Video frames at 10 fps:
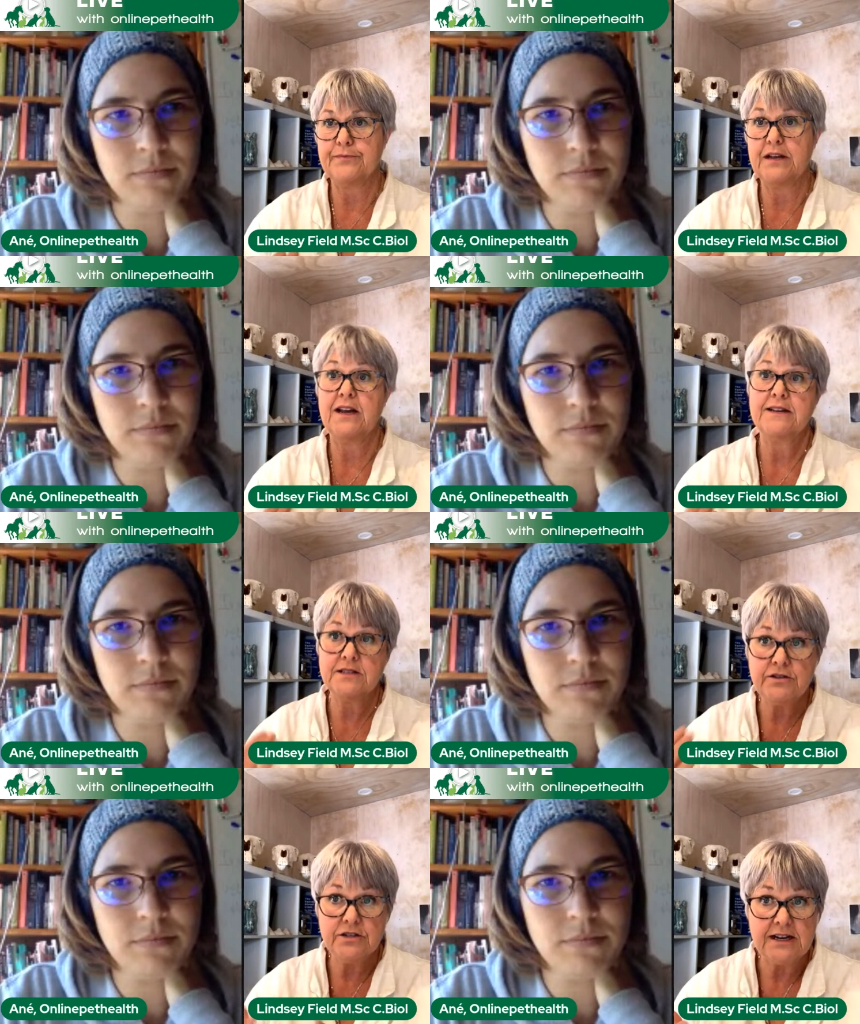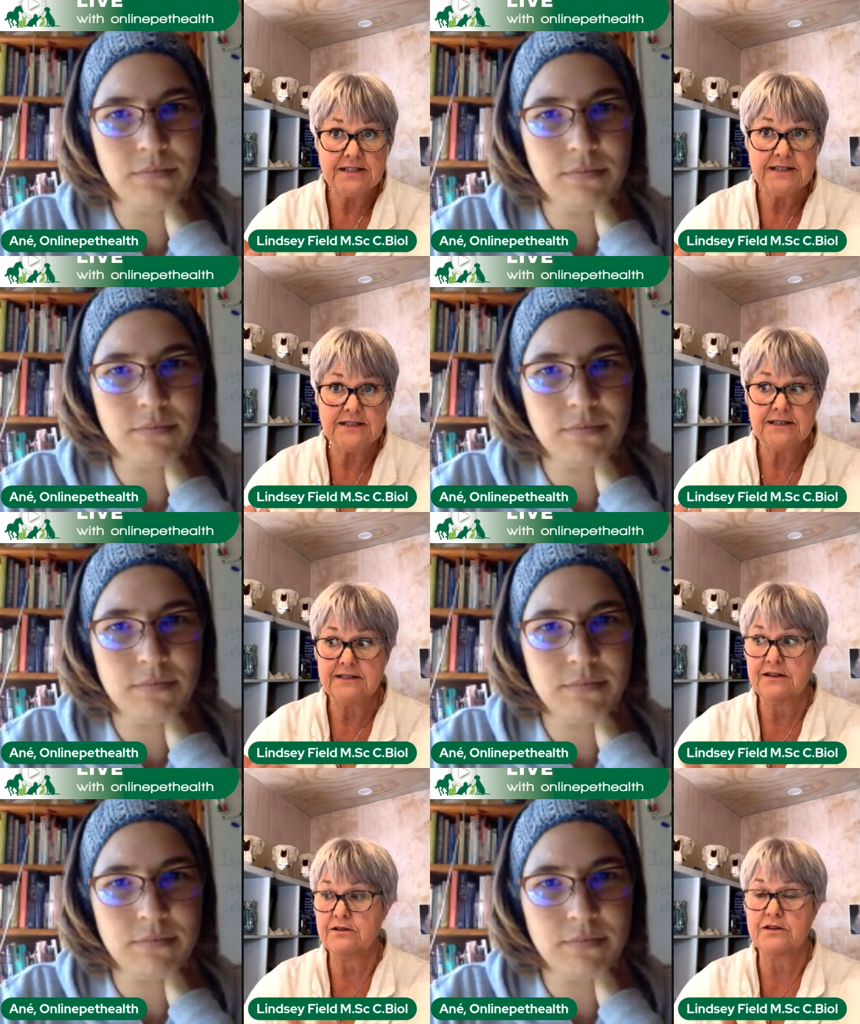Speaker 1: like sue dyson did
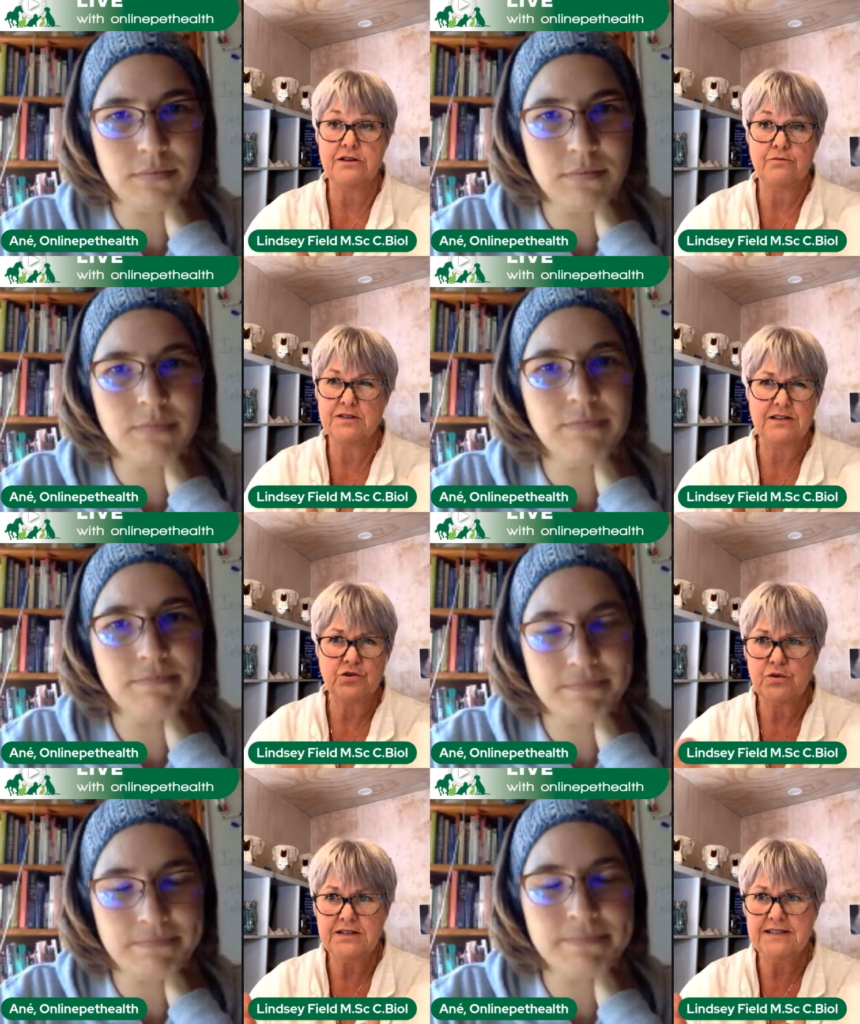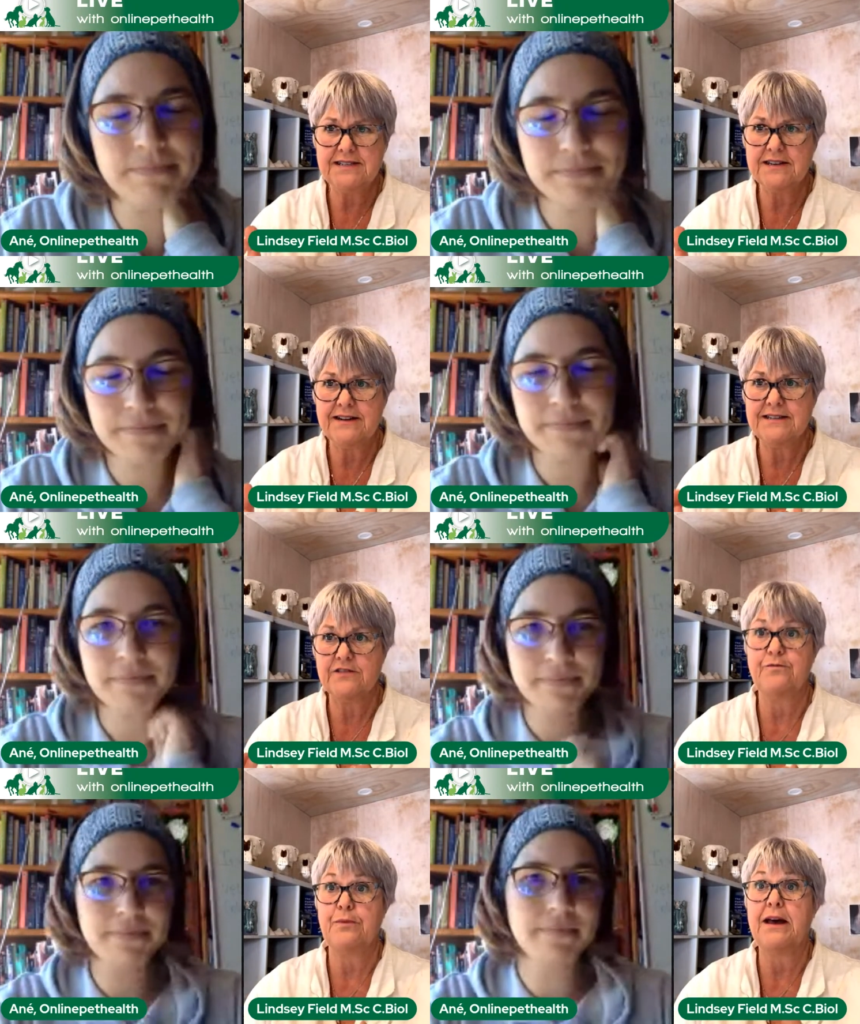though that was it the 20 signs
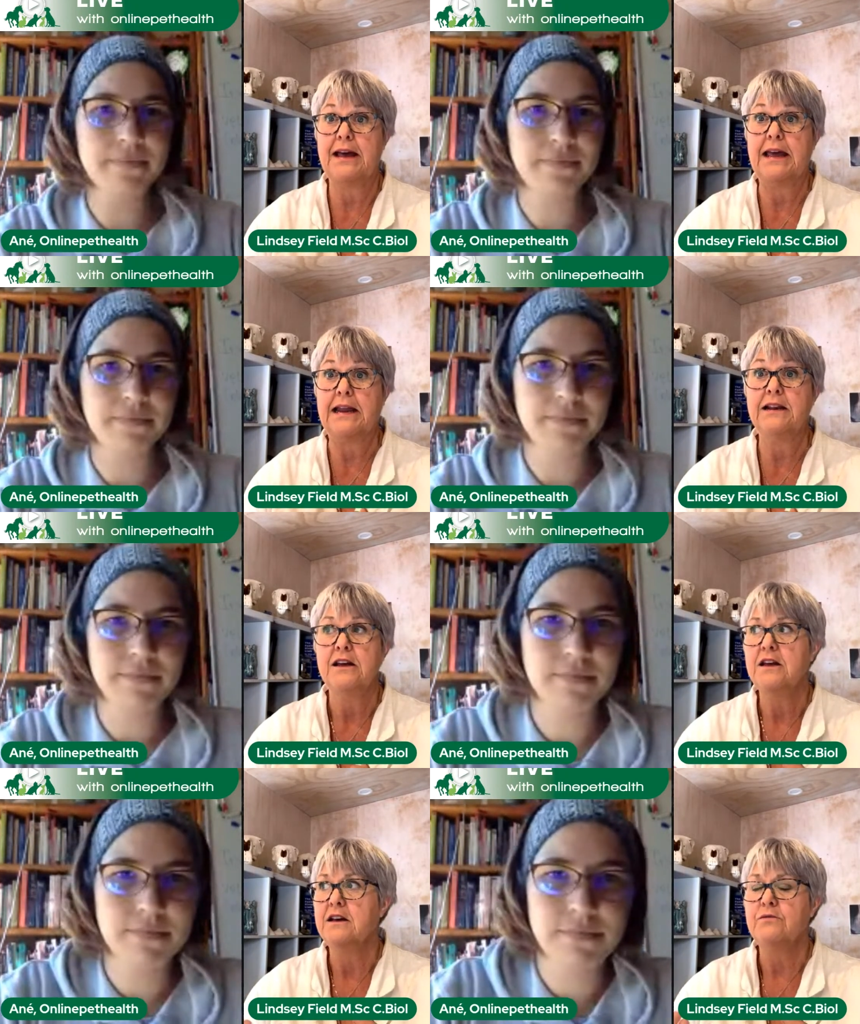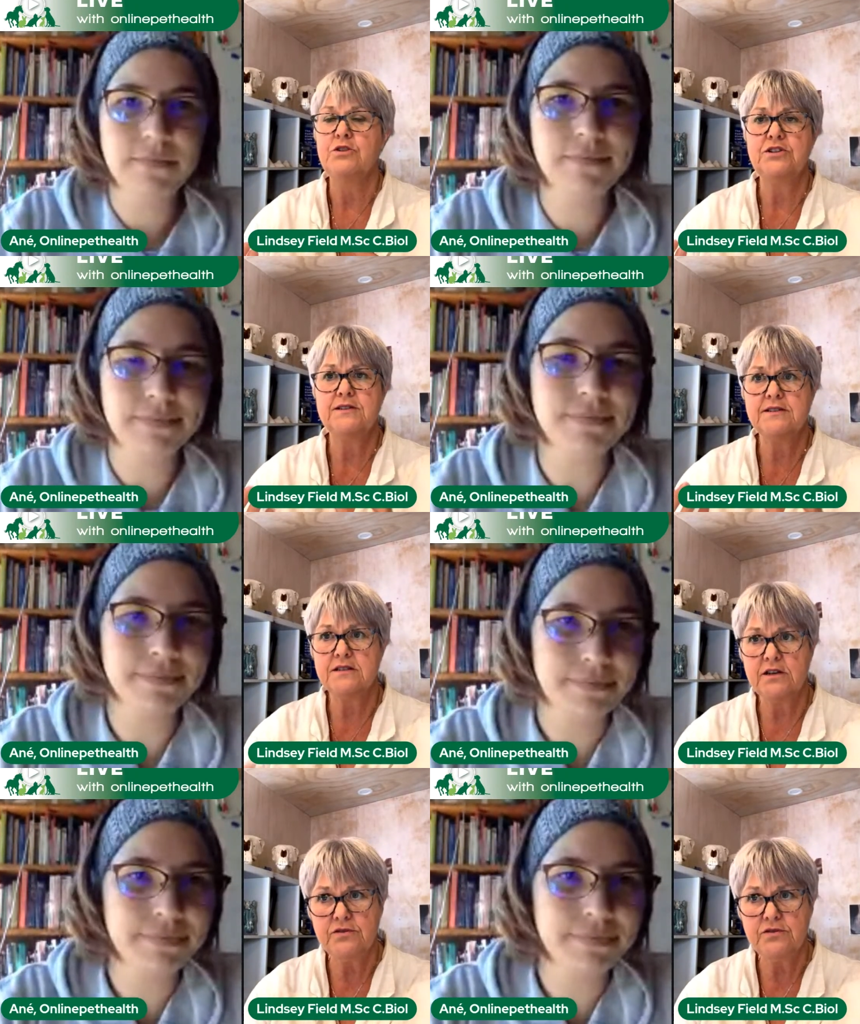of pain which are mm. so